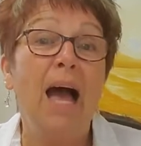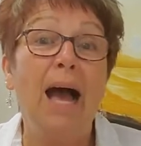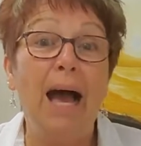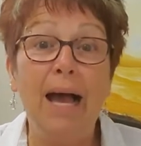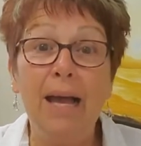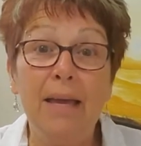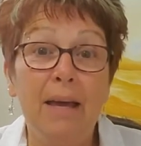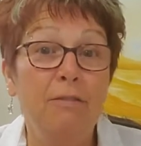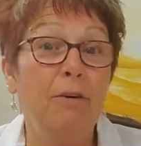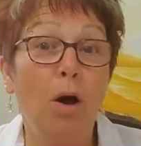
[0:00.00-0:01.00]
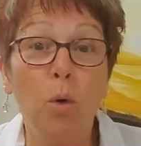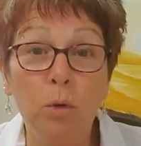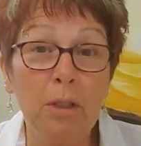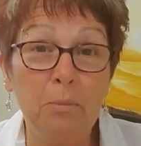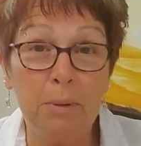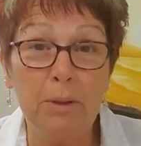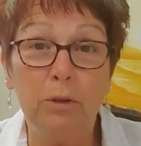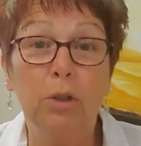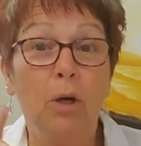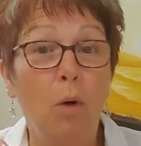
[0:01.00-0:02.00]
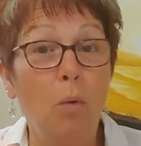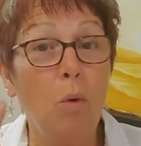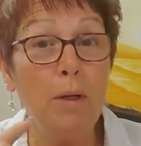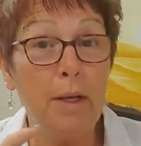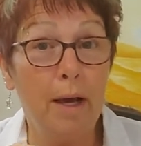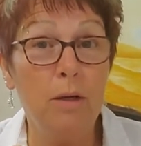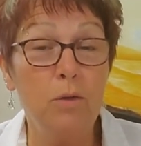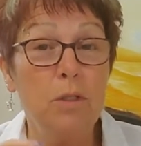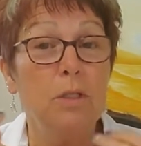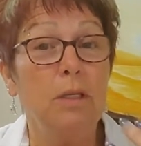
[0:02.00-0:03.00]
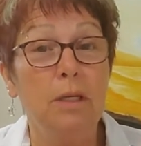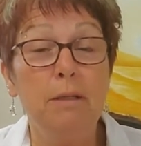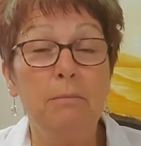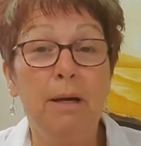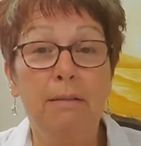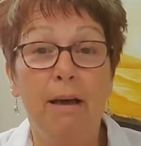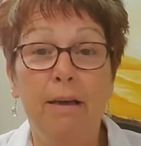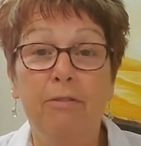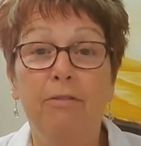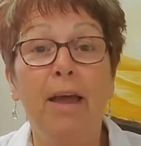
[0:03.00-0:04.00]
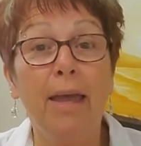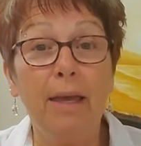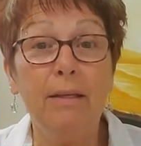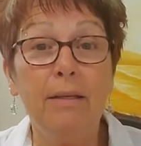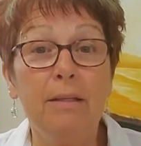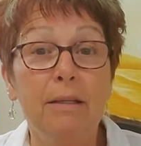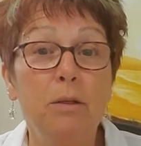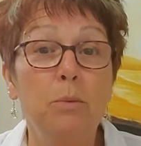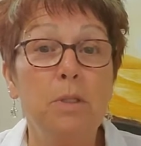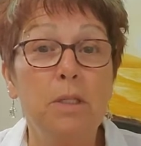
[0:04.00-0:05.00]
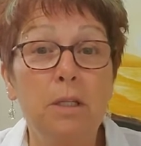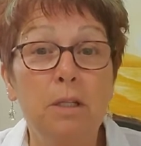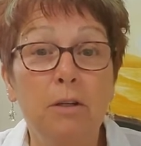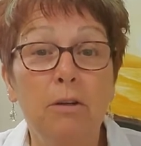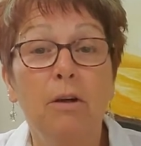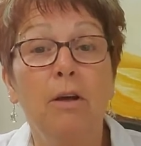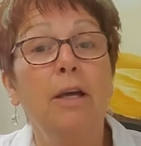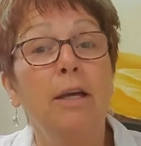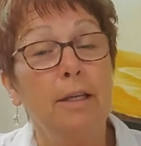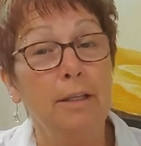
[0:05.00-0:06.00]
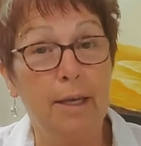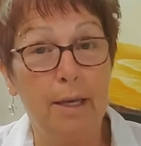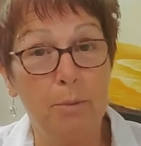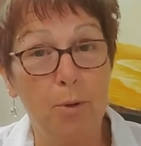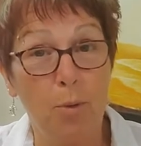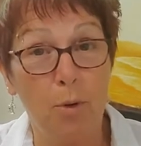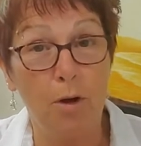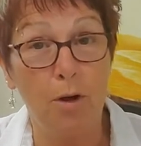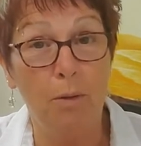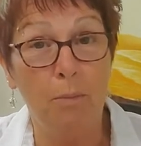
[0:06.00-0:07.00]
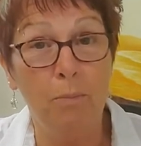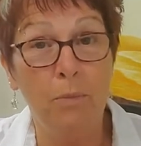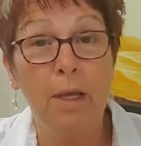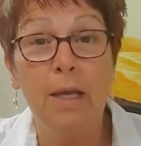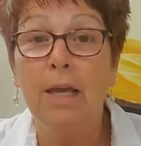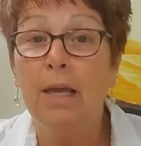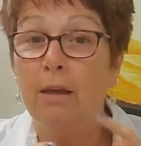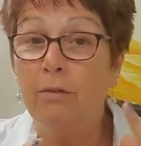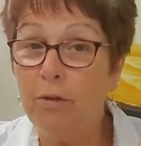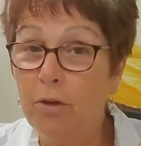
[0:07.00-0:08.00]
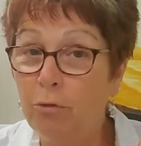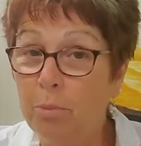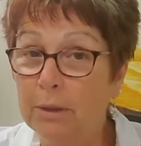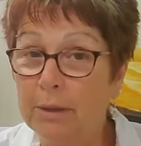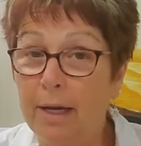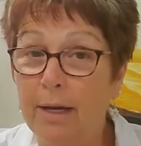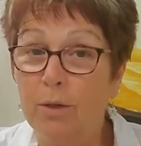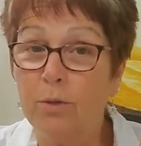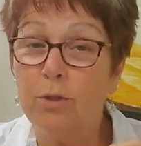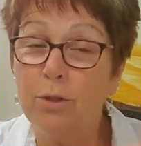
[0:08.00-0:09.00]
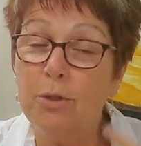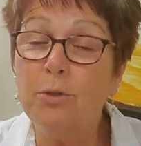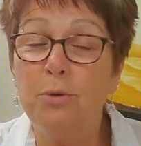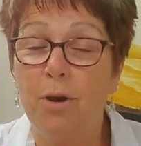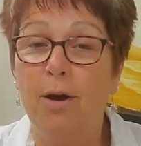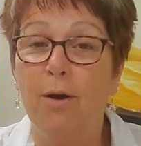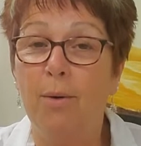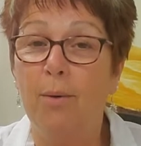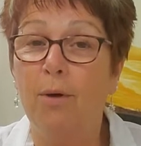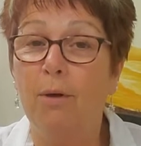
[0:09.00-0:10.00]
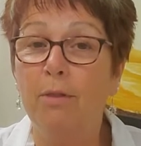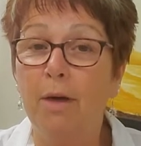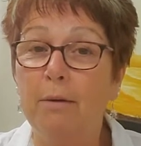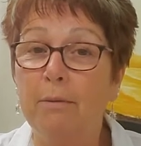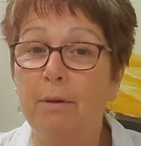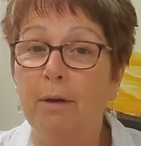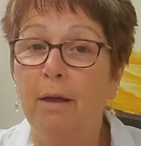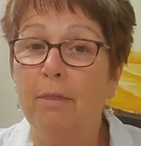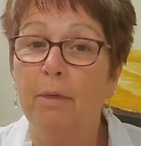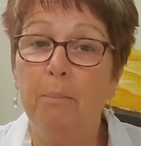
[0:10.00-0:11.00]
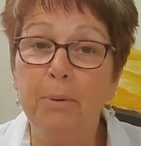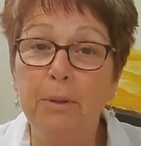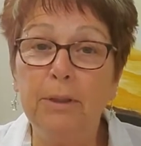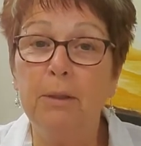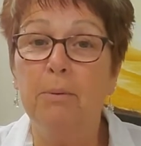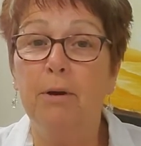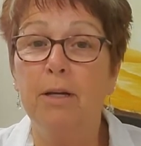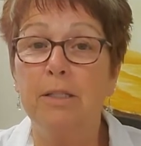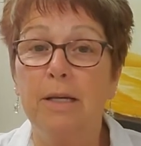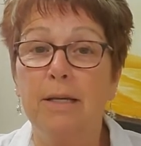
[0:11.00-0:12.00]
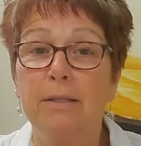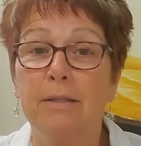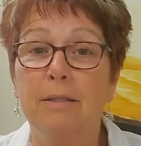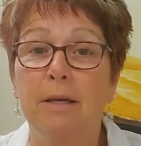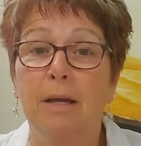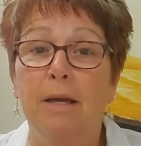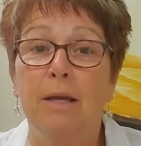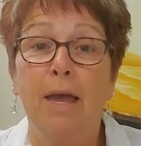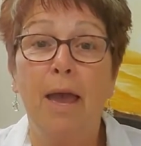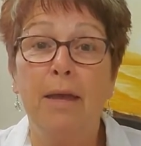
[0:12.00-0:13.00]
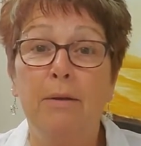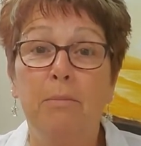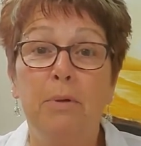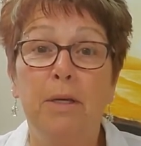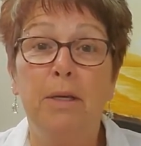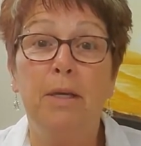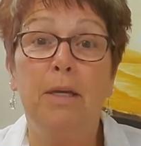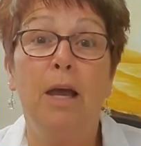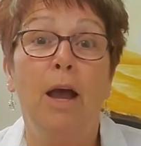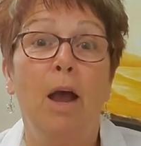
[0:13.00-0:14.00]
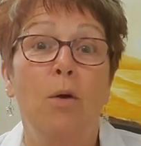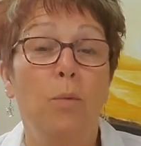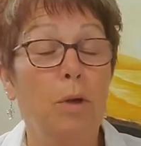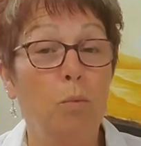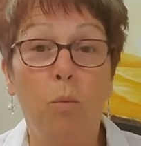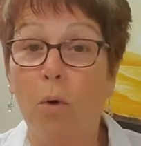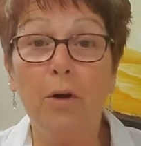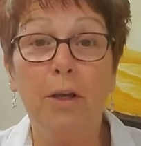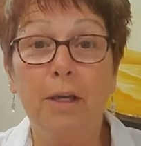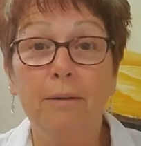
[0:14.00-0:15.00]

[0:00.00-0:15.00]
I have only built one house in my life, and it was here in Cape Coral. If you've built a house, you know that the building process can be rewarding,